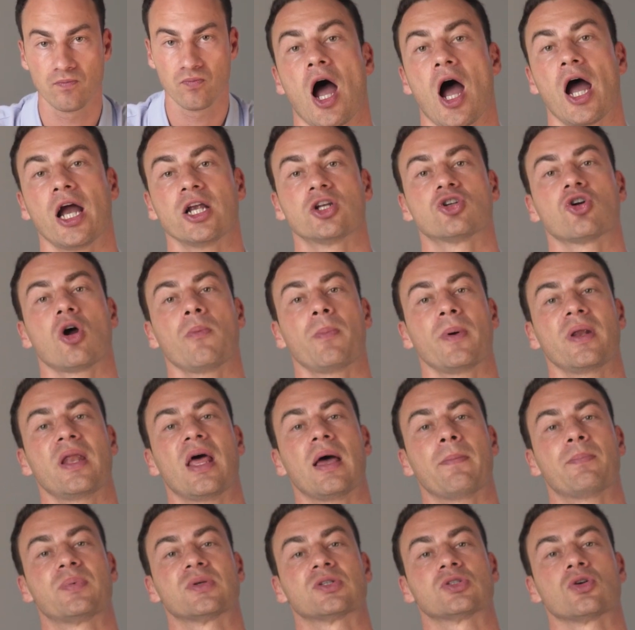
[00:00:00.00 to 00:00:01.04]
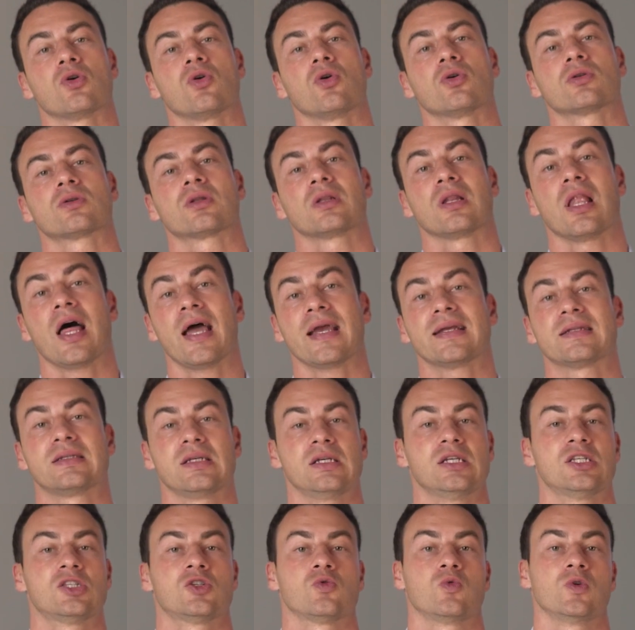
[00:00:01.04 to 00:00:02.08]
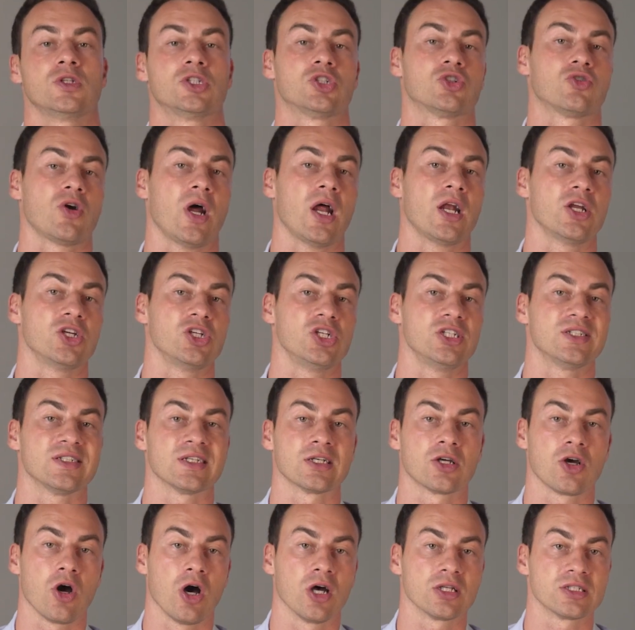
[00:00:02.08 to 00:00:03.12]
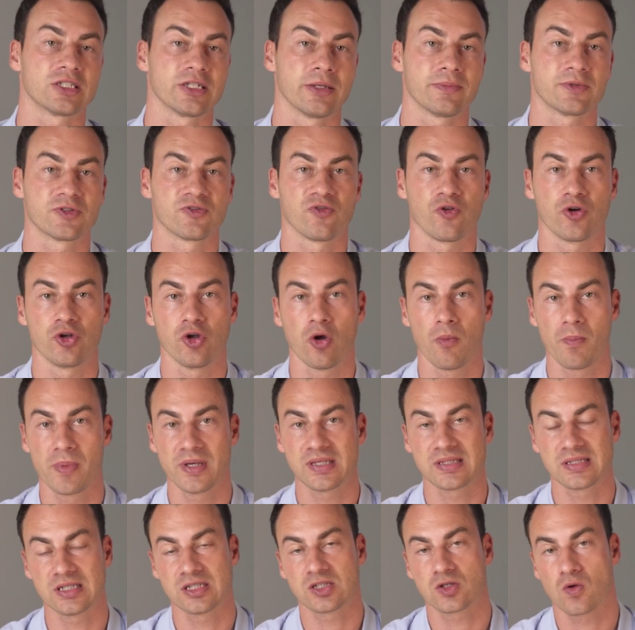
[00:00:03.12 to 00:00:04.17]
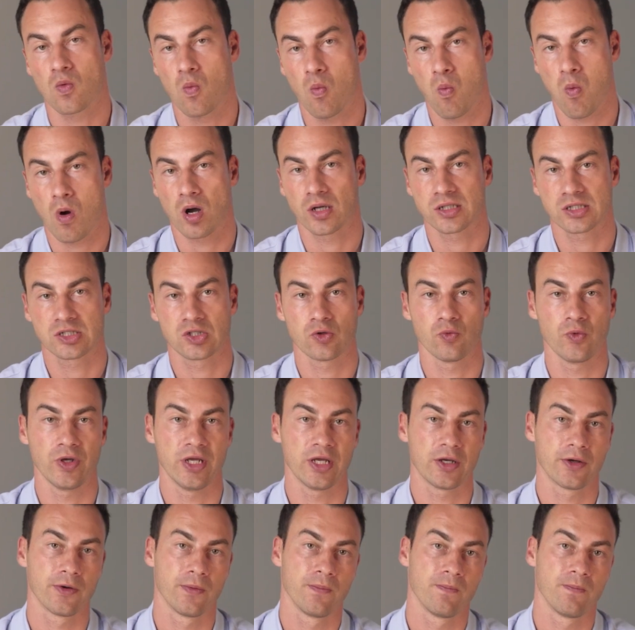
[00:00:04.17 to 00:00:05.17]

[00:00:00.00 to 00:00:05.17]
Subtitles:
I drop an episode like this with strategies and concepts for your business once a week.